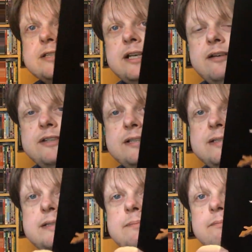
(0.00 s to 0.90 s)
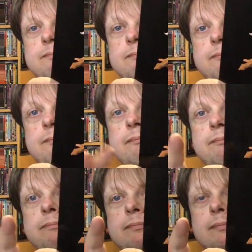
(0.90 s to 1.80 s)
Secret Service.
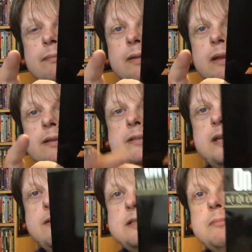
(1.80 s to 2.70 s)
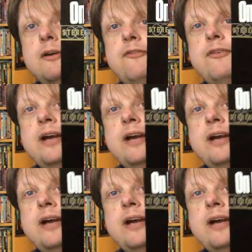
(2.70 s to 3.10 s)
So it's my